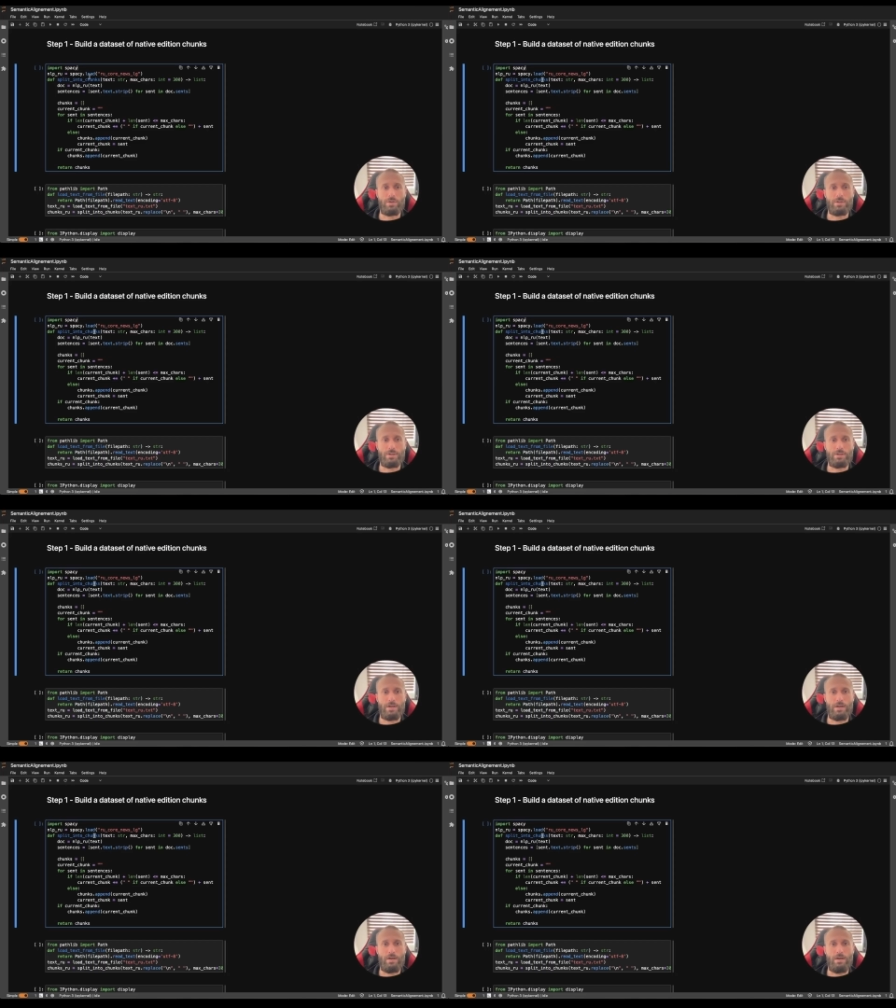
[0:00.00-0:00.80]
This is
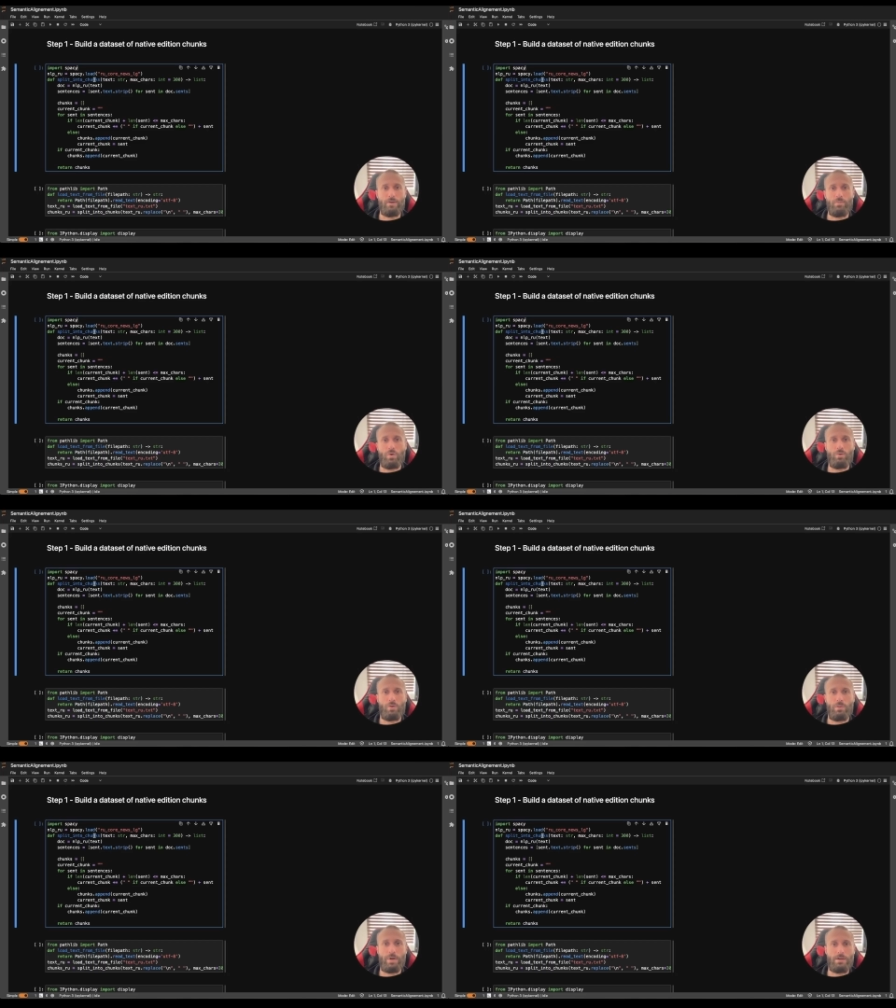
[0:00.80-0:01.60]
a very
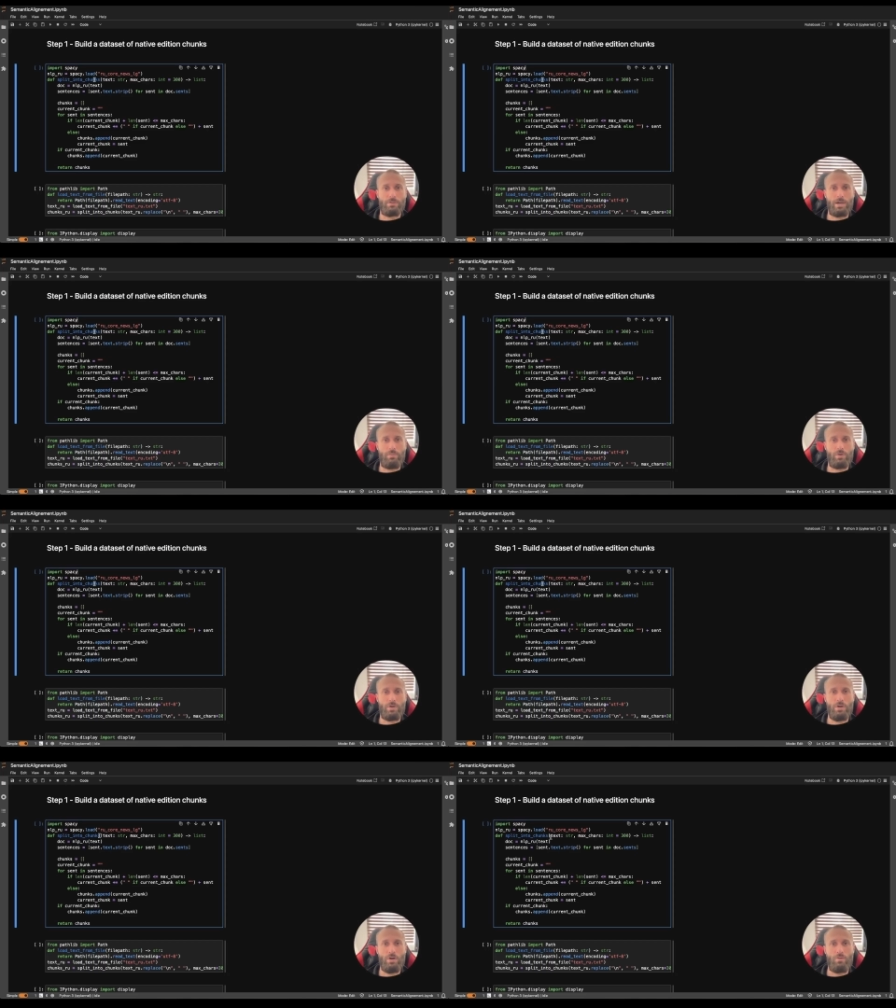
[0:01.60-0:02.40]
popular Python
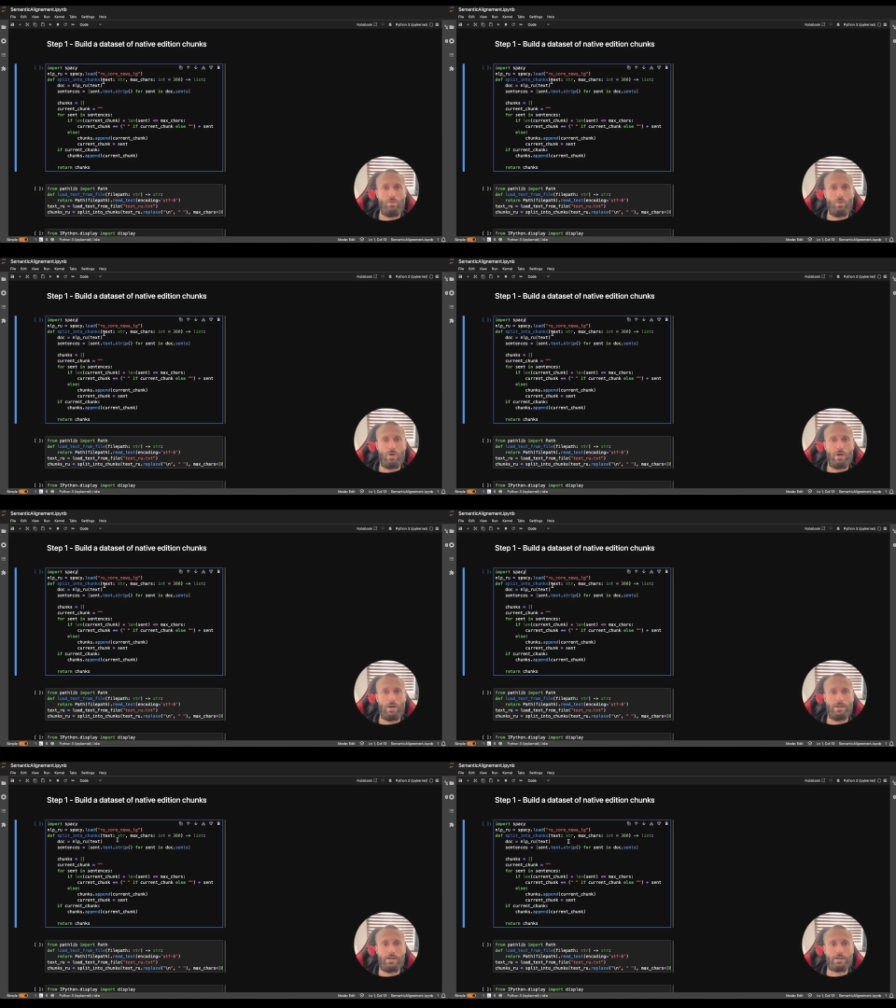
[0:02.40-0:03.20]
library for
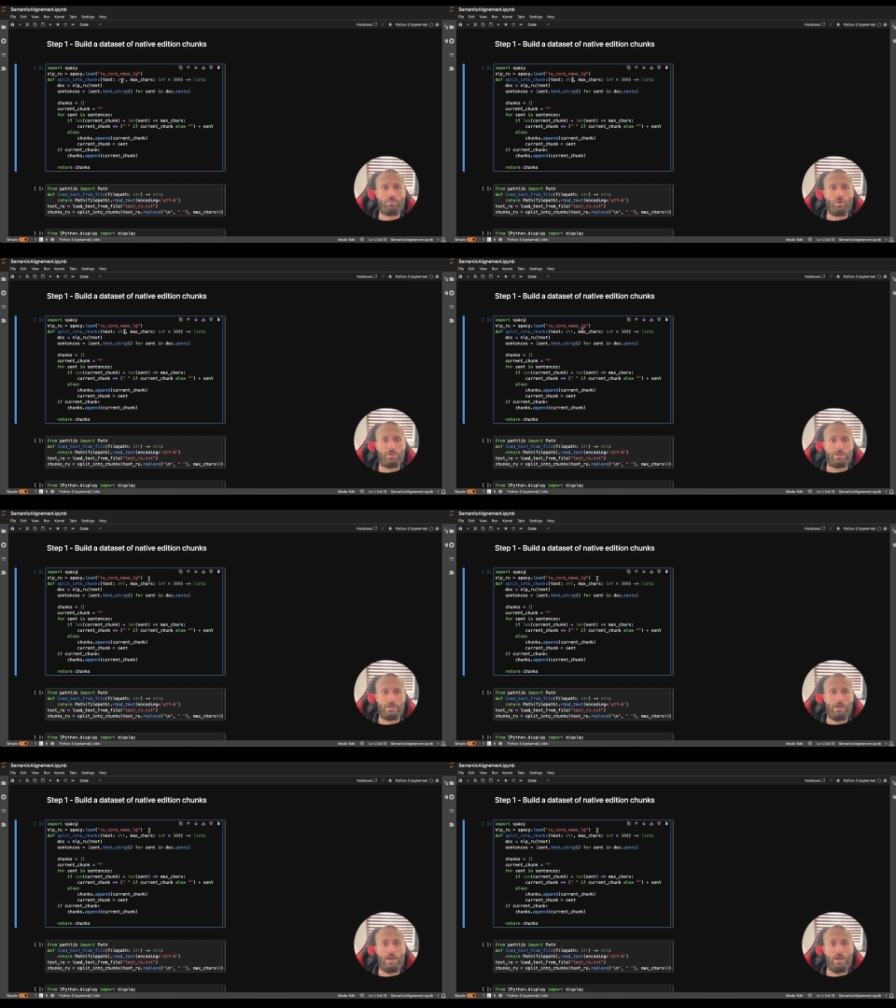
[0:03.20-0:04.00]
text processing.